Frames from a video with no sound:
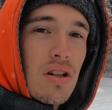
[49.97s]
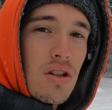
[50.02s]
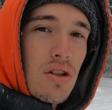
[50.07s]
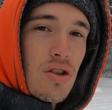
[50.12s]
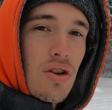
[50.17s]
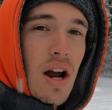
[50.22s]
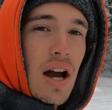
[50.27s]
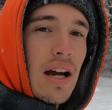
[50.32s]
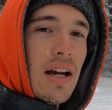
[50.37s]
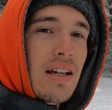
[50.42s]

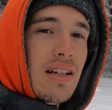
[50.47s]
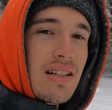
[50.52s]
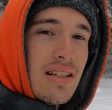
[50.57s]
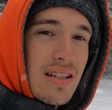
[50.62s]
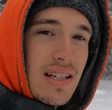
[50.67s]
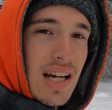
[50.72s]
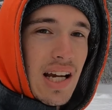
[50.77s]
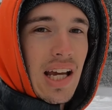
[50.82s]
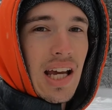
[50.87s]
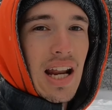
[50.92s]
Trek
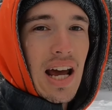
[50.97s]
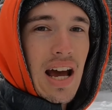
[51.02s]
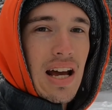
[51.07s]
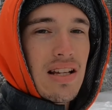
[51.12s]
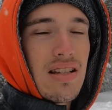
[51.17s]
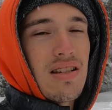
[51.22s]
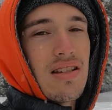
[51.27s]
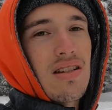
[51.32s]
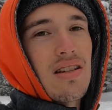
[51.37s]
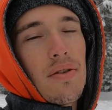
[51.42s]
Ticket
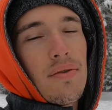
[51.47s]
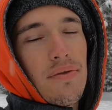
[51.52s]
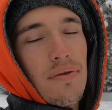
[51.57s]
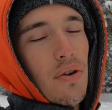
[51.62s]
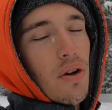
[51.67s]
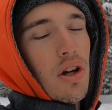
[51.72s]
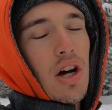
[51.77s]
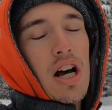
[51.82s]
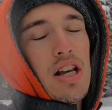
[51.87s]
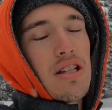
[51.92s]
S
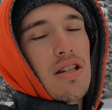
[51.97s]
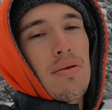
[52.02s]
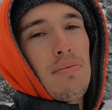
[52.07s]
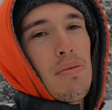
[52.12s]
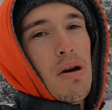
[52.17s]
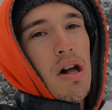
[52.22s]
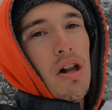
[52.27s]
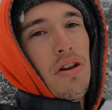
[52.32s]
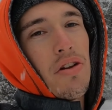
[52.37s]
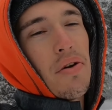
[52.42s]
full custom
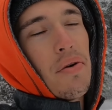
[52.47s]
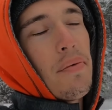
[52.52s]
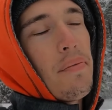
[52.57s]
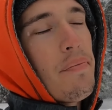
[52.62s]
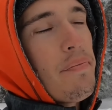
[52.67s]
build.